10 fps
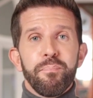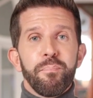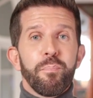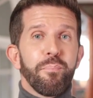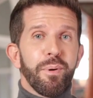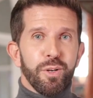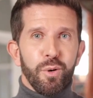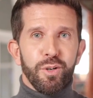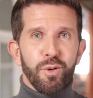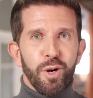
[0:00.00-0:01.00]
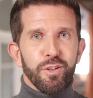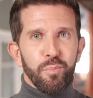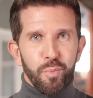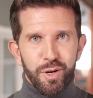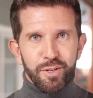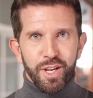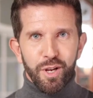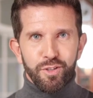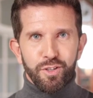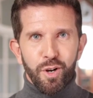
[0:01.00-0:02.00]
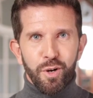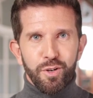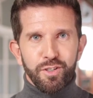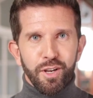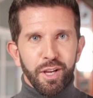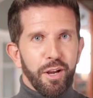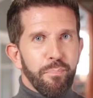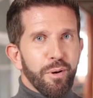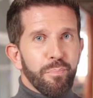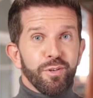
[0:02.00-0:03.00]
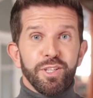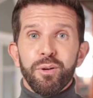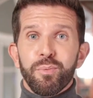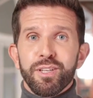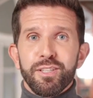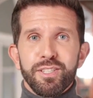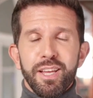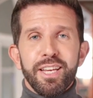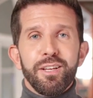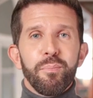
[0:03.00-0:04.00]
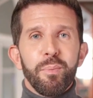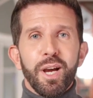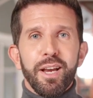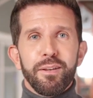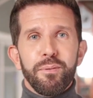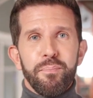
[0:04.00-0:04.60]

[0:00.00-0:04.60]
When Bitcoin crossed $1,000, people said it was insane to buy.